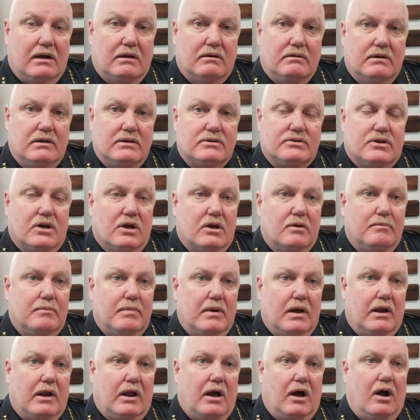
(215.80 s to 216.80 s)
it's going to
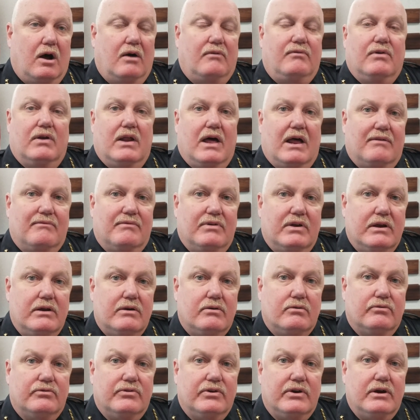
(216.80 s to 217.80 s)
be an awful lot of
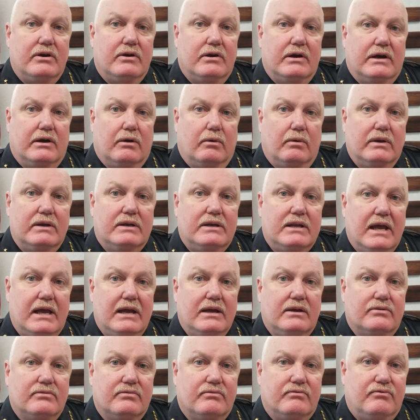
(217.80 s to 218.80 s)
vehicles here. It only
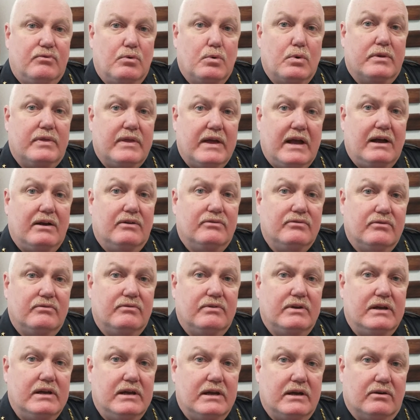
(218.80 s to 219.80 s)
takes 4,000
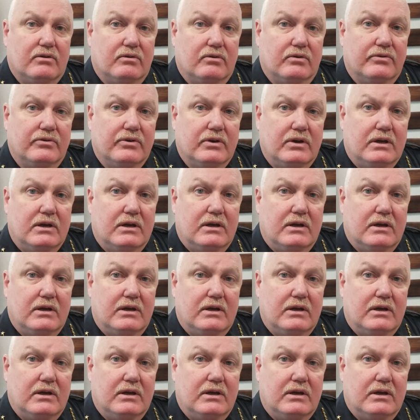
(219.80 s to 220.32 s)
vehicles.